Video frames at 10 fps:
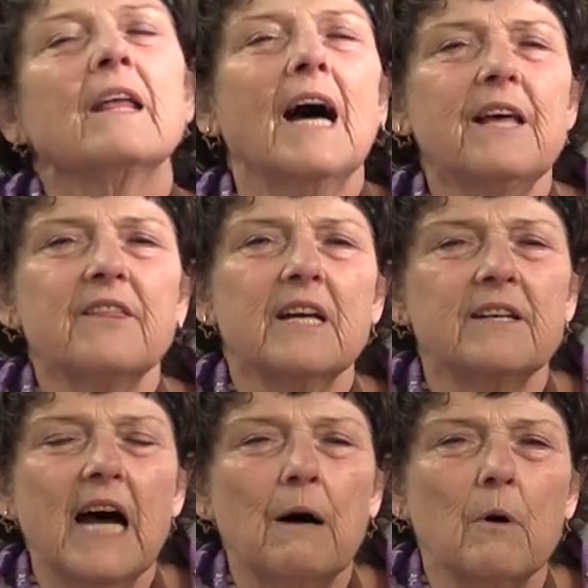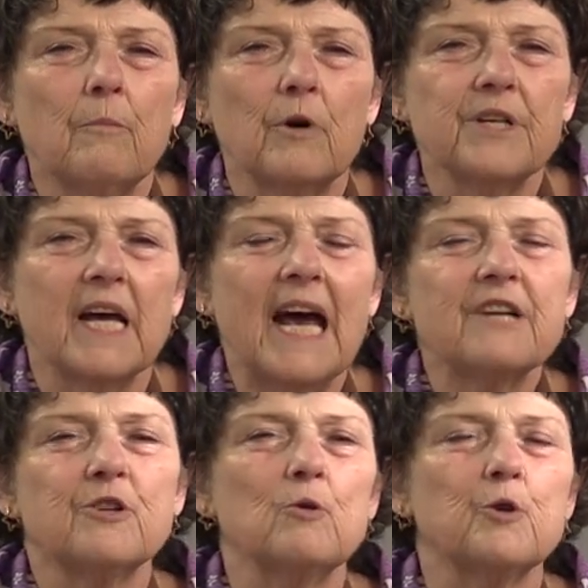I think now I'm going to
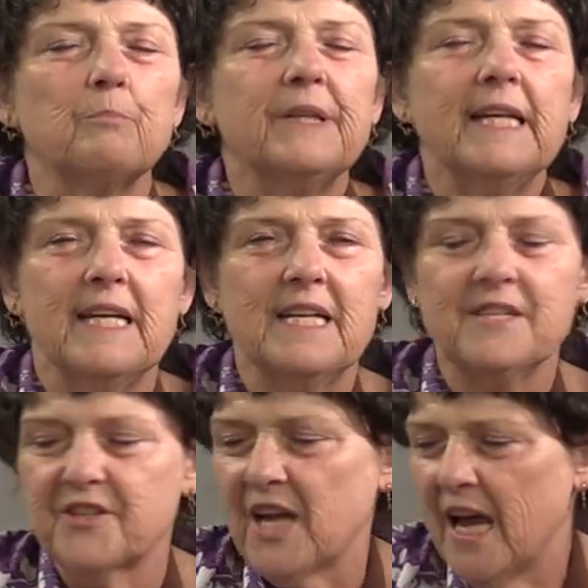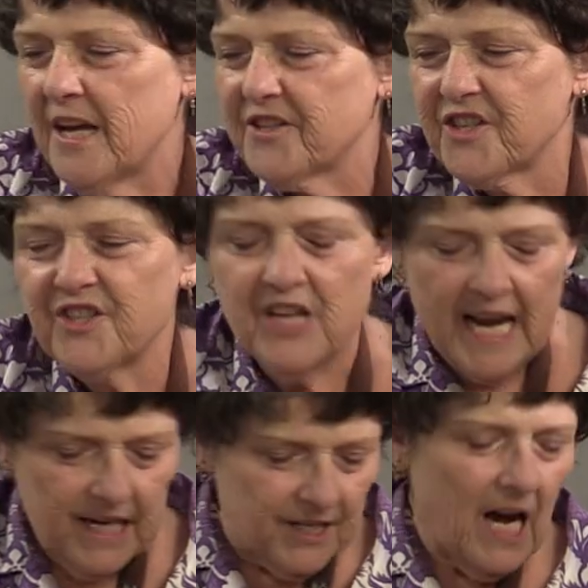ask you to please
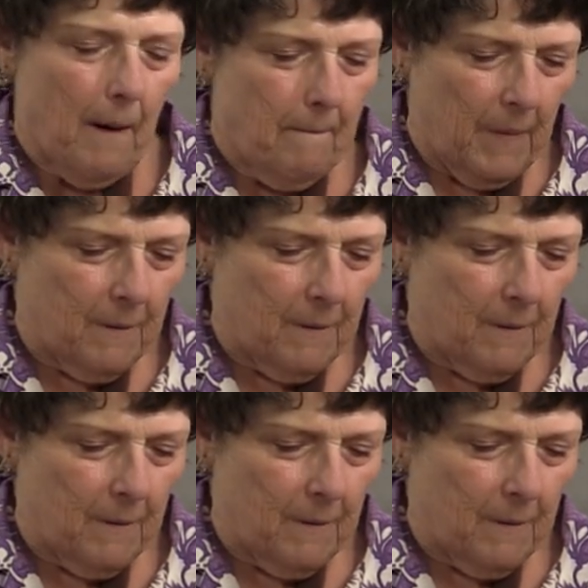stand up.